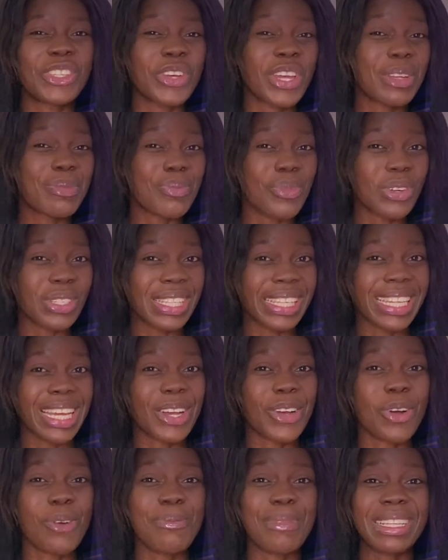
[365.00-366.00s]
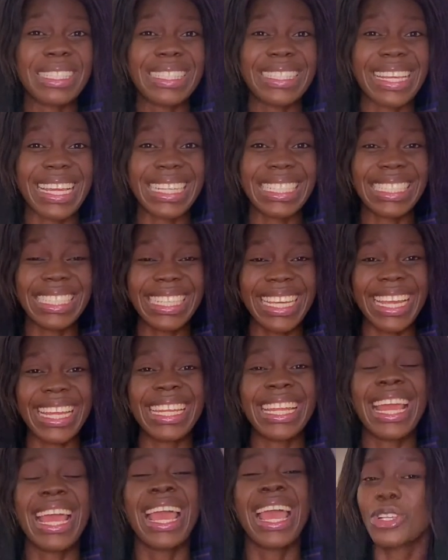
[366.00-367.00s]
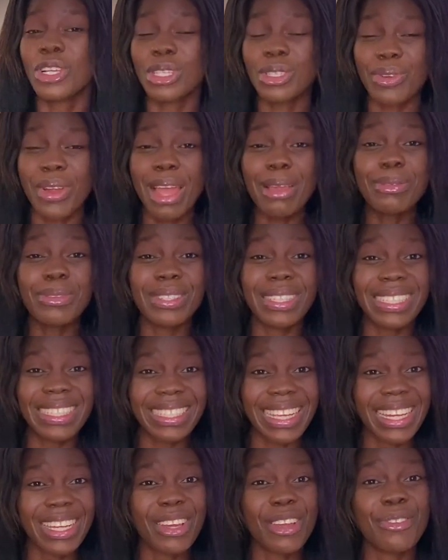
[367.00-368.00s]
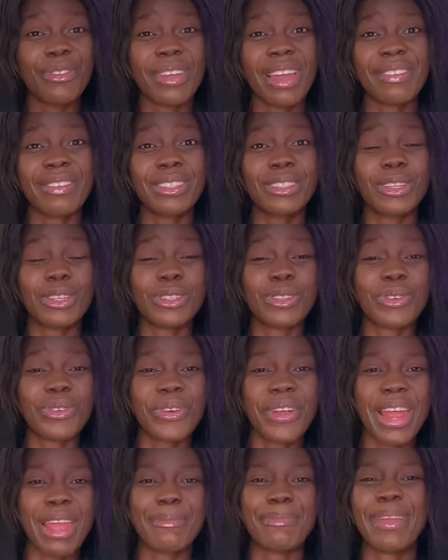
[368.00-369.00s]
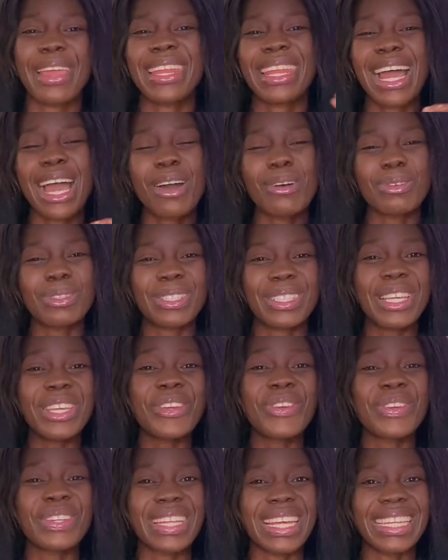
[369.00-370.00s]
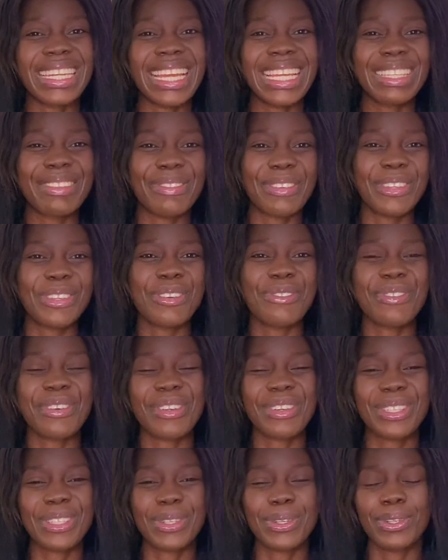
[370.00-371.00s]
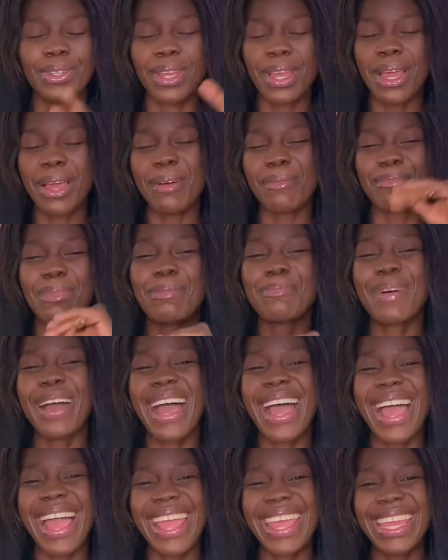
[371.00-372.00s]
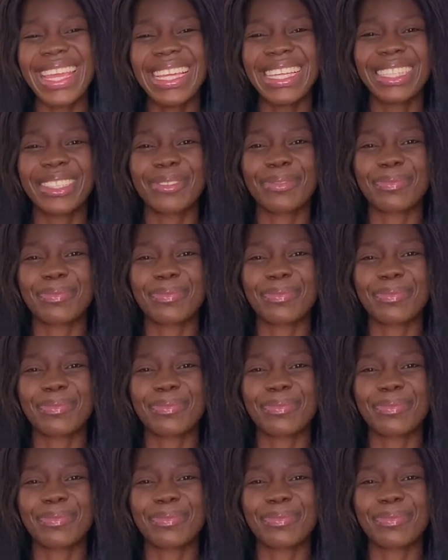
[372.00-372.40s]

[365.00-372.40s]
you enjoyed most in the comment section. Subscribe to this channel if you haven't subscribed, and I'll see you in the next video very soon. Bye-bye.